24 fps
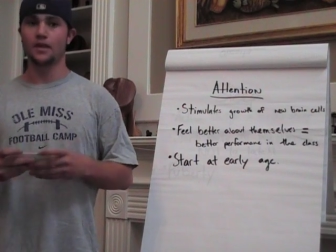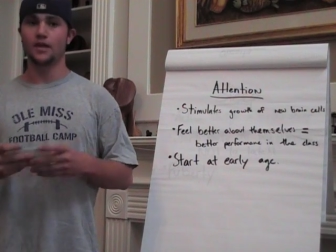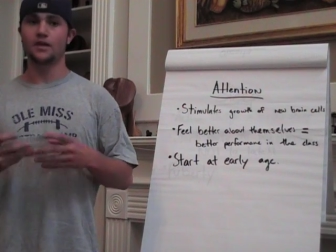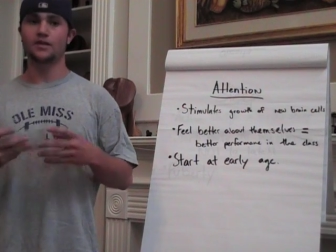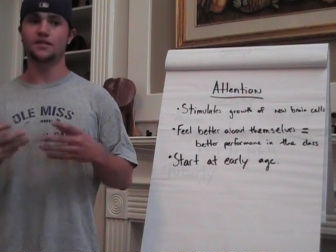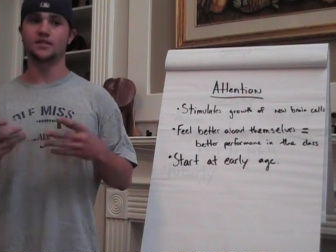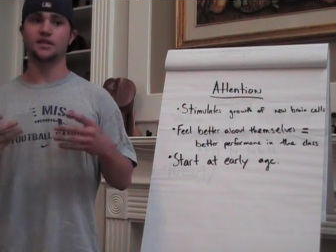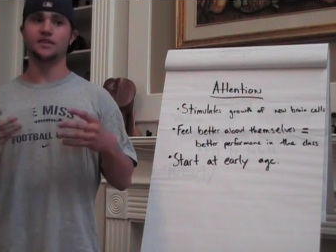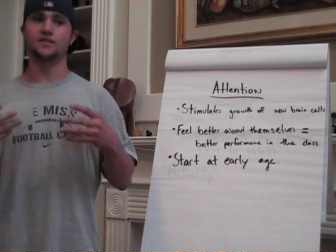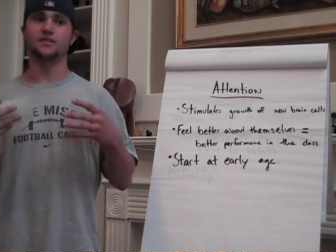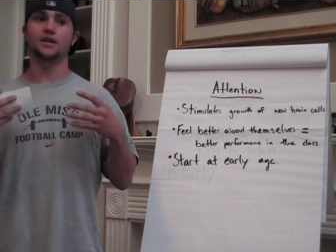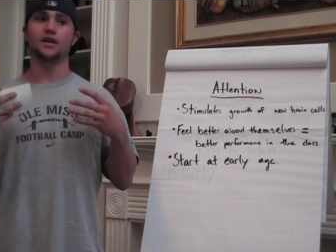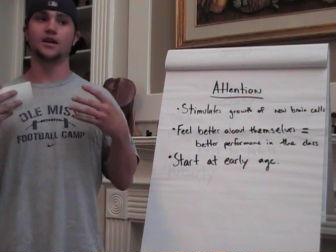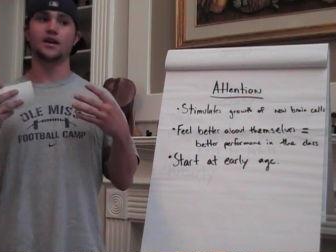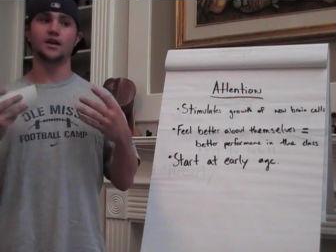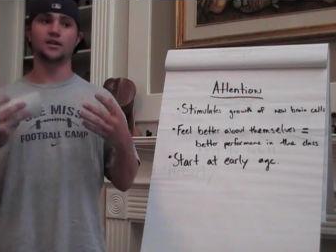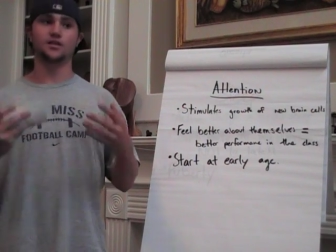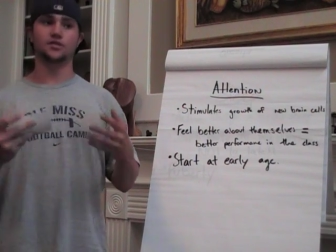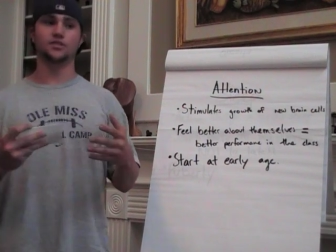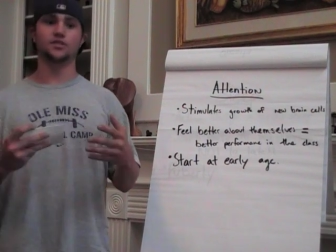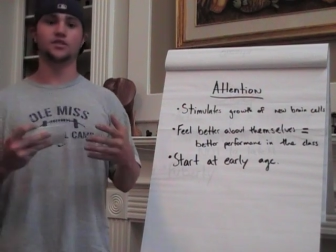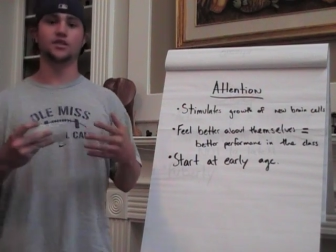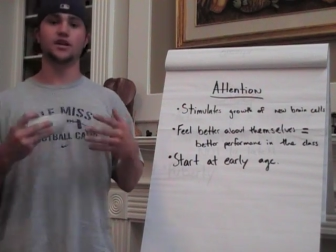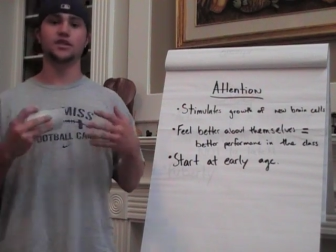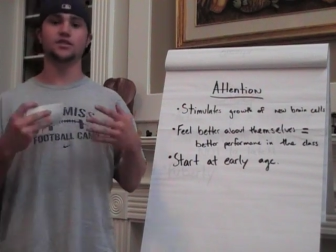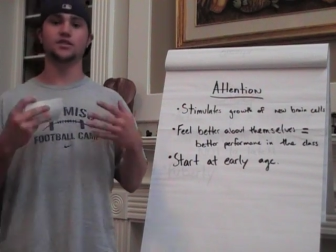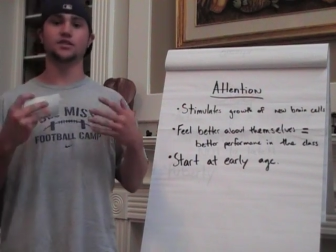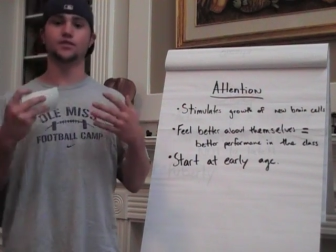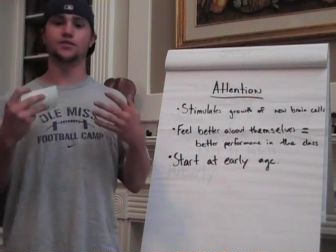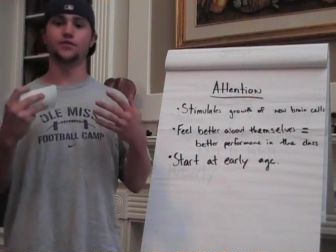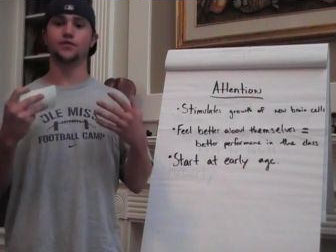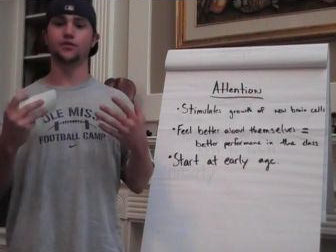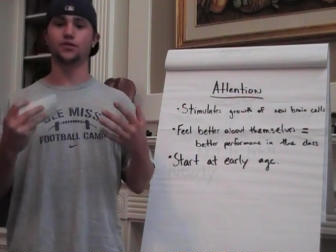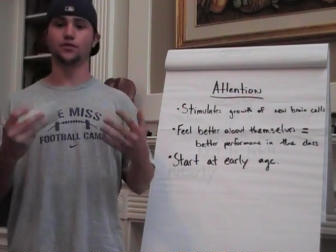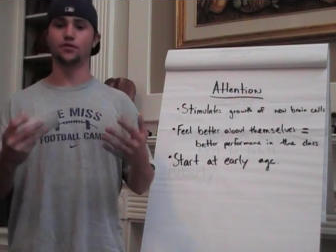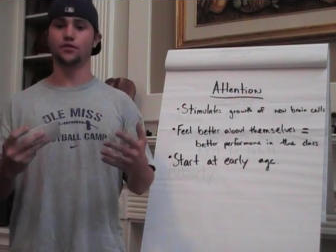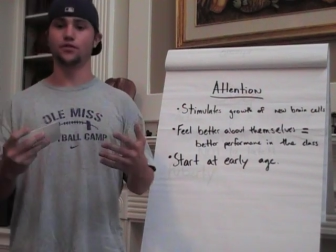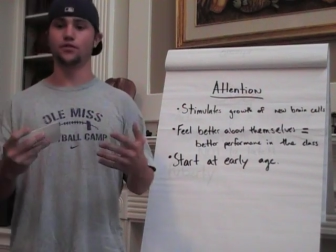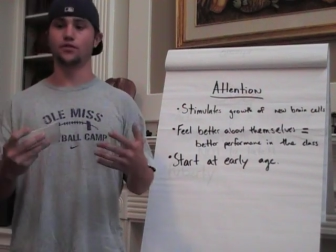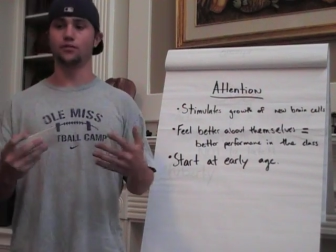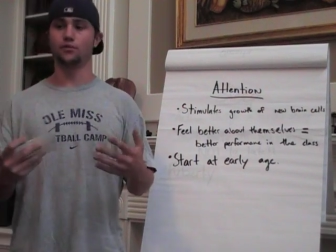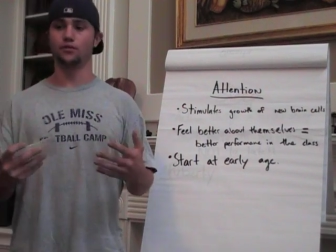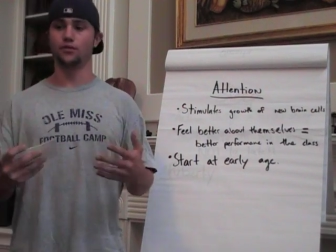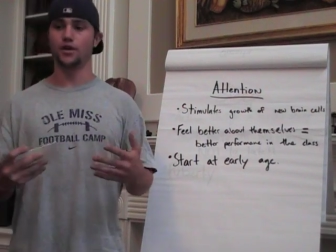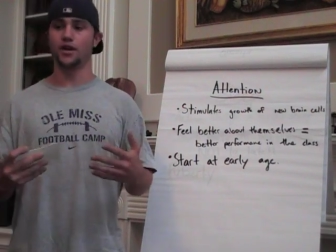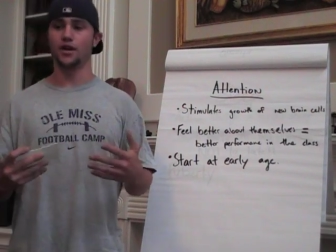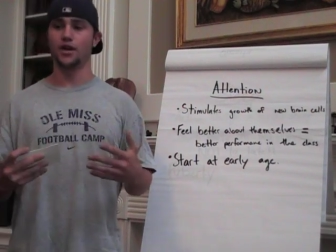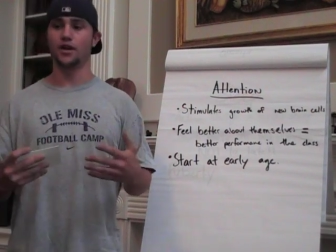He says that exercise is food for the
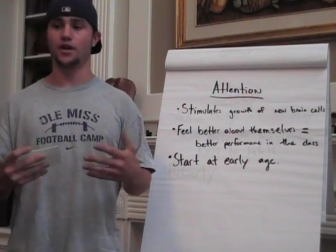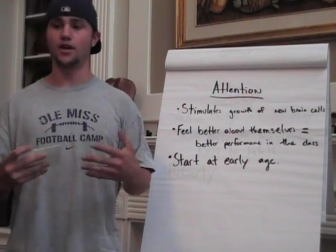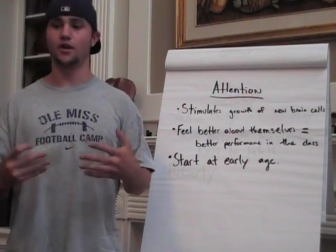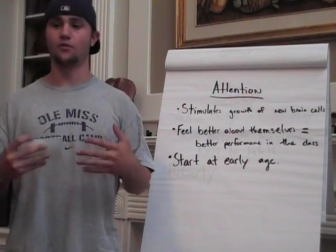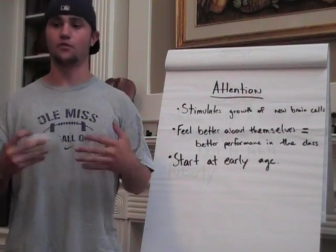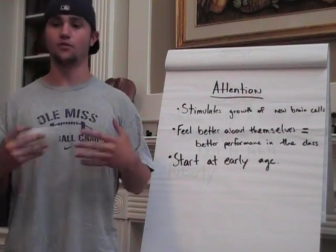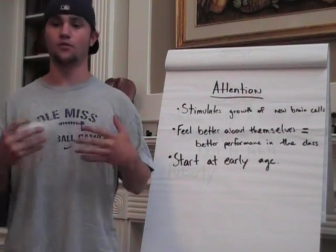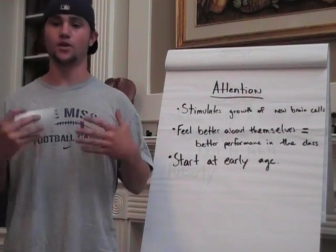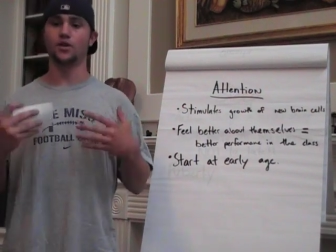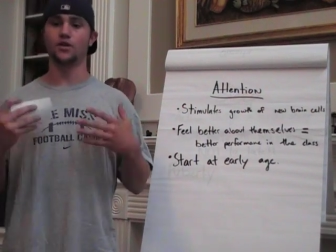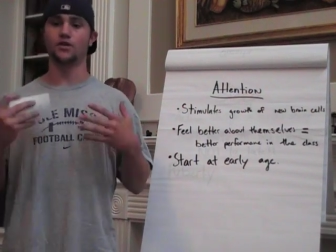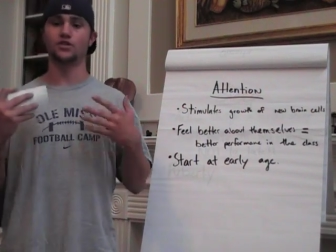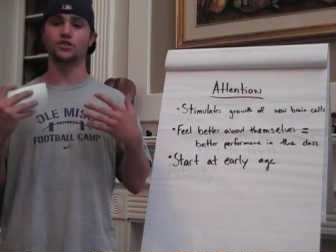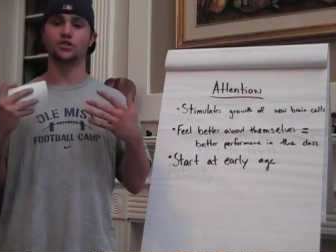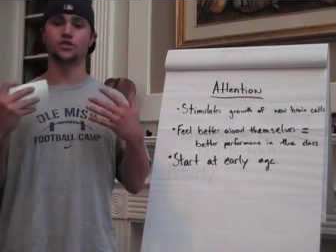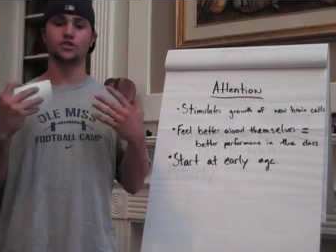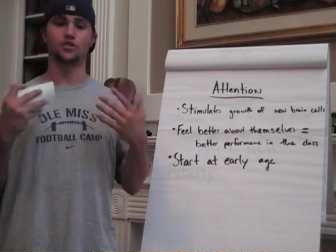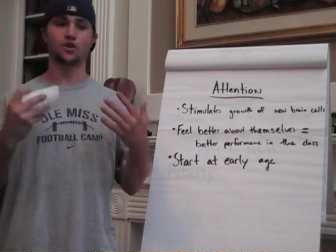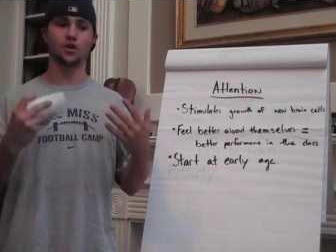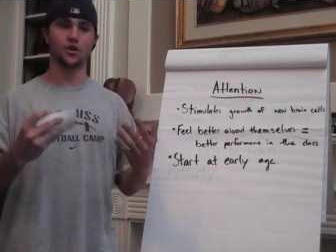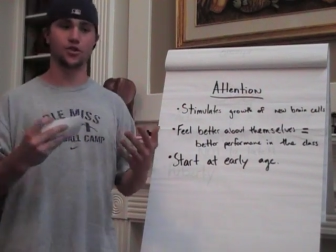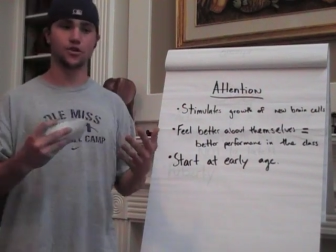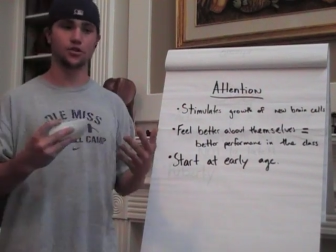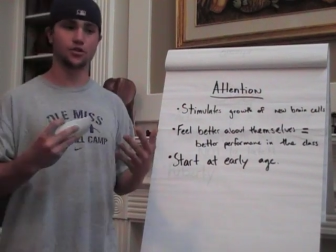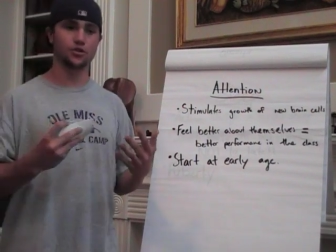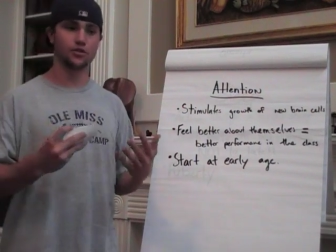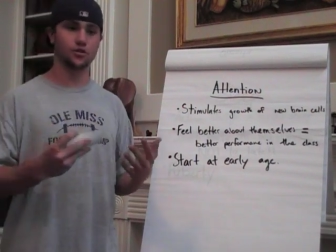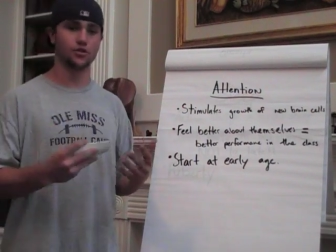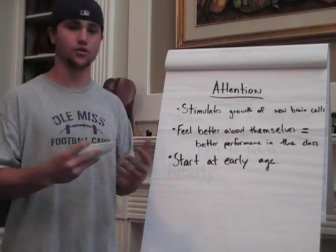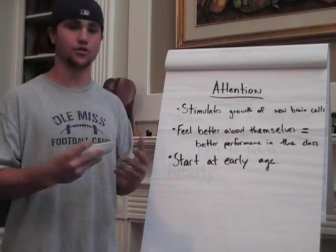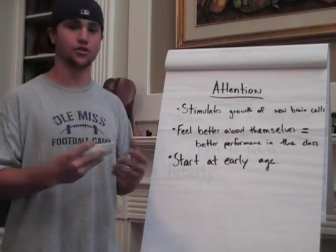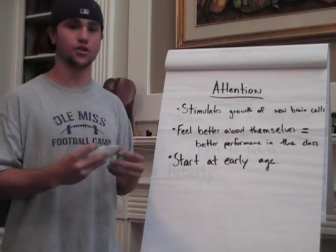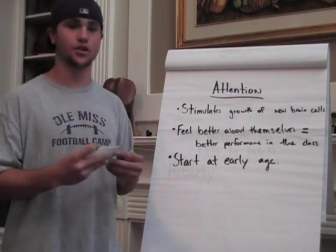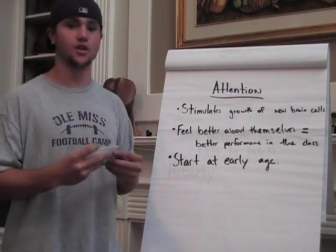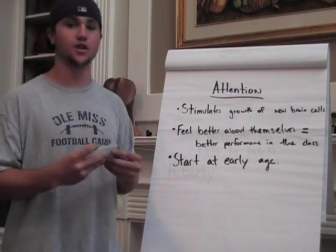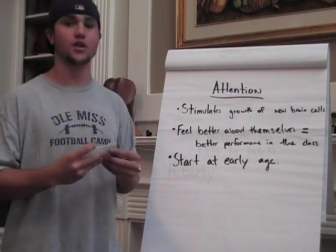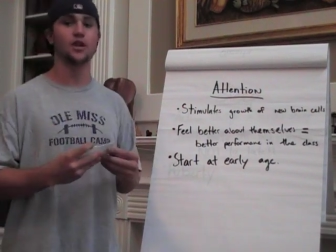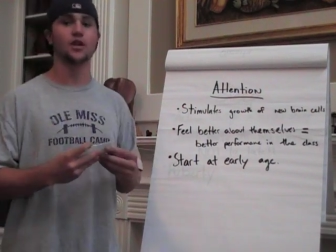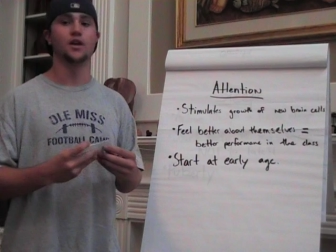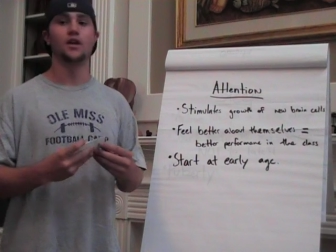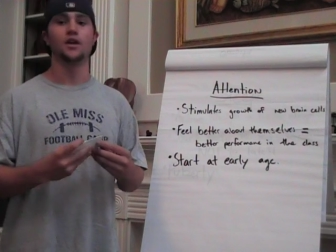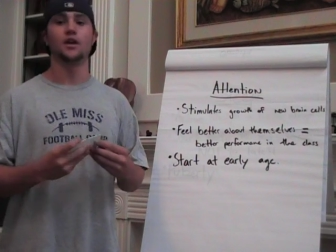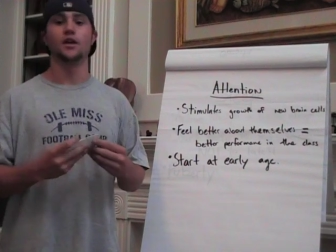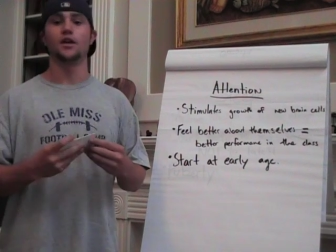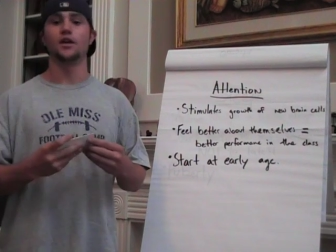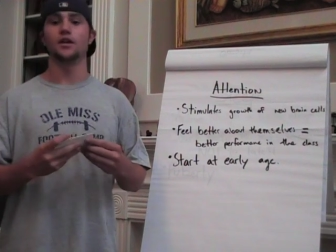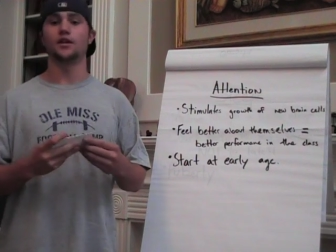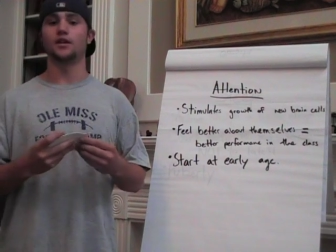brain, and when started early,
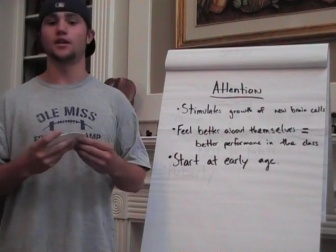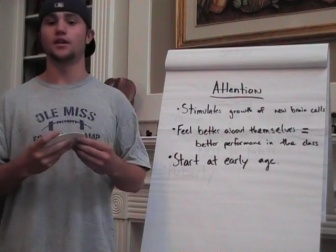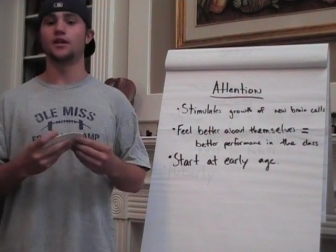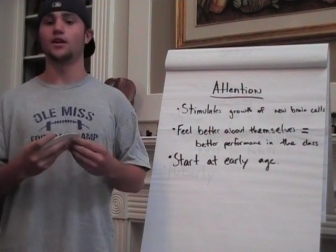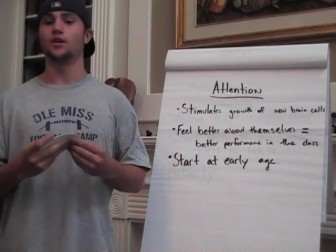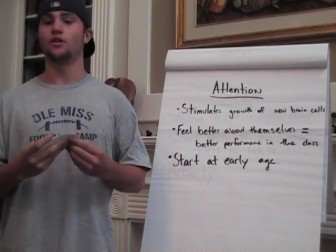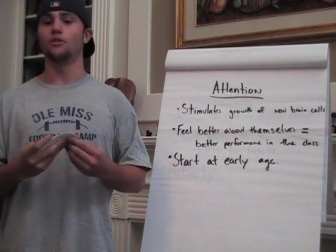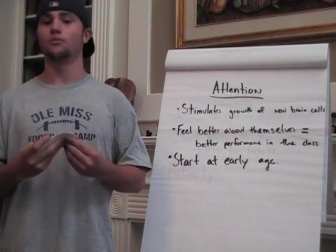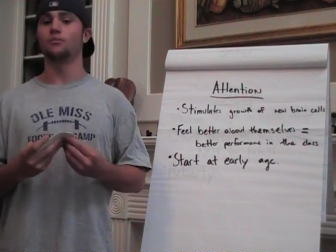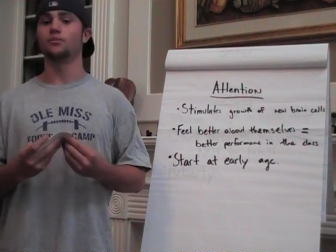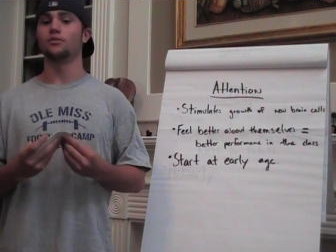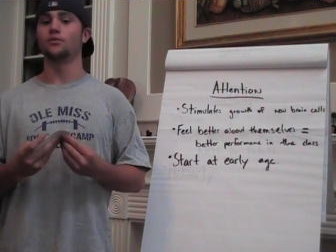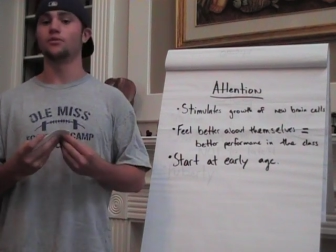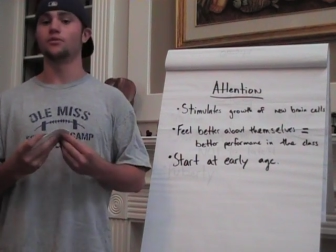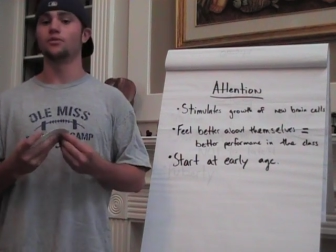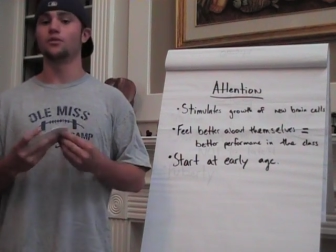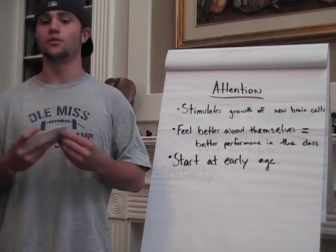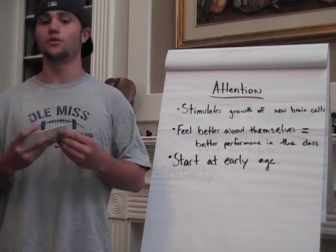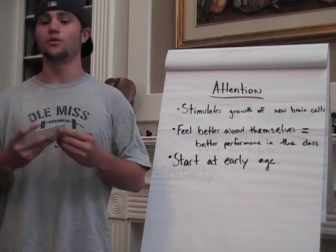it can help